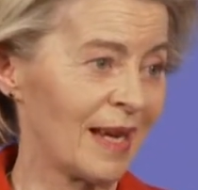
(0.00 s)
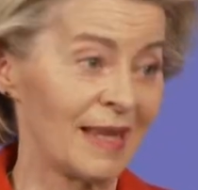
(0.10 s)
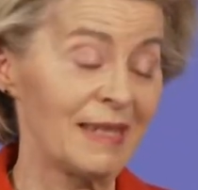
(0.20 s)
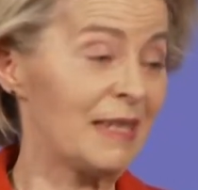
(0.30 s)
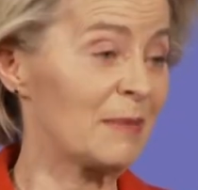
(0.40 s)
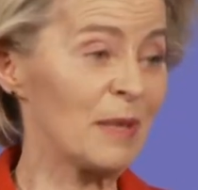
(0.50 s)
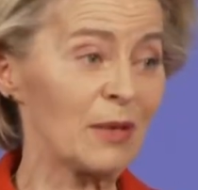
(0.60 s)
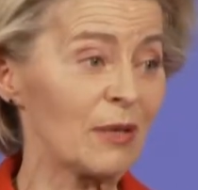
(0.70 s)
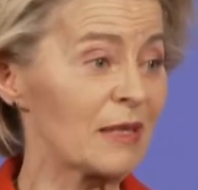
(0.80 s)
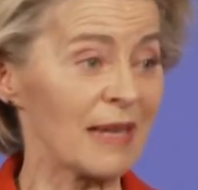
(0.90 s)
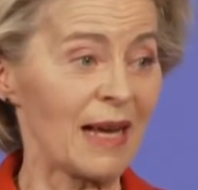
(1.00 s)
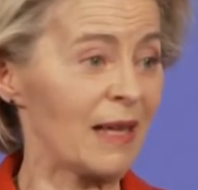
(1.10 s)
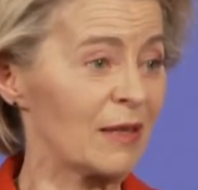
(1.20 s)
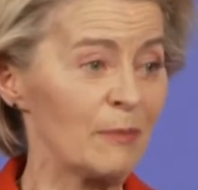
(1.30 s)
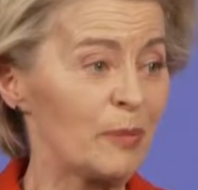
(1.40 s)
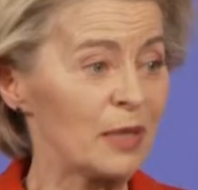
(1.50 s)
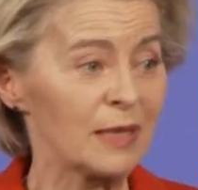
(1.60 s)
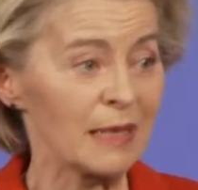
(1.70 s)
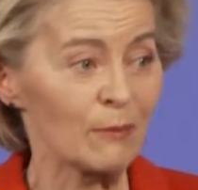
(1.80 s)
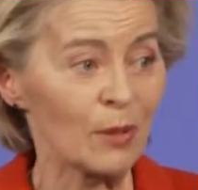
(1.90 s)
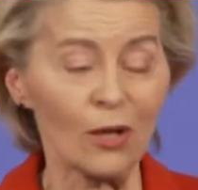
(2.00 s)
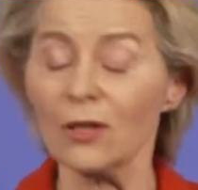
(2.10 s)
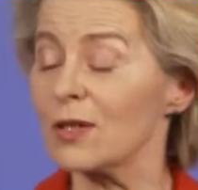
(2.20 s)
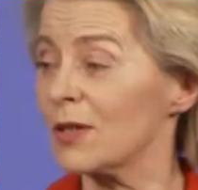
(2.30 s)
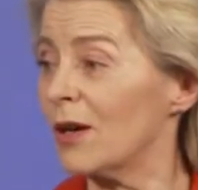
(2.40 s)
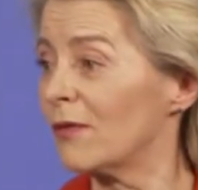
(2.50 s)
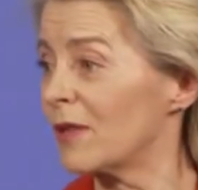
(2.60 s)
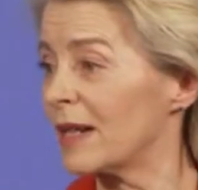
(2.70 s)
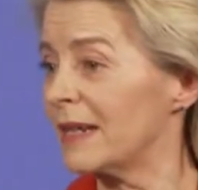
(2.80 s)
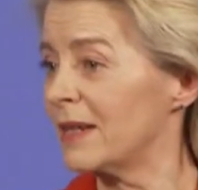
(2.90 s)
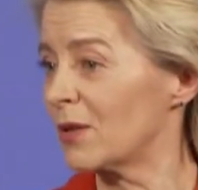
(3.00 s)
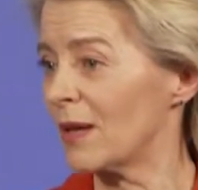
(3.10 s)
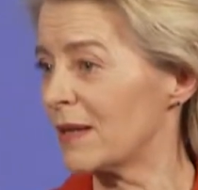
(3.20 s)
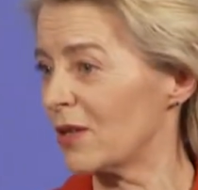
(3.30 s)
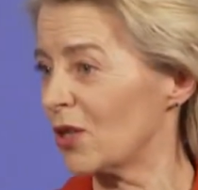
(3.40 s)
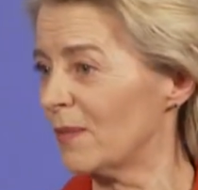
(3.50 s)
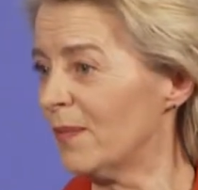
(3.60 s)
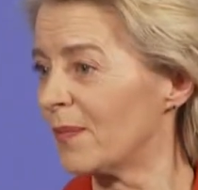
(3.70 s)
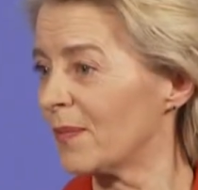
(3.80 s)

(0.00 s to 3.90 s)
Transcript: These minerals are the building blocks of the clean transition.